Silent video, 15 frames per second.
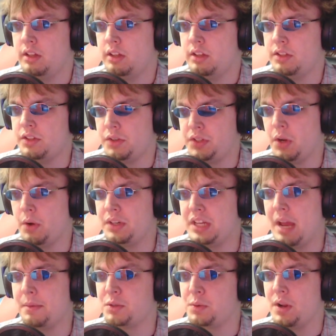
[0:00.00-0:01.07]
So zero
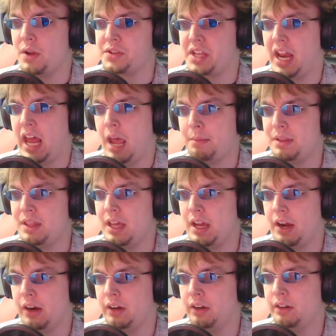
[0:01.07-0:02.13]
damage, we know what's gonna happen
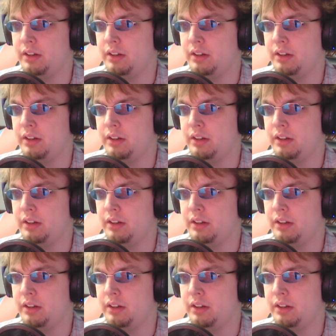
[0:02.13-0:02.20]
there.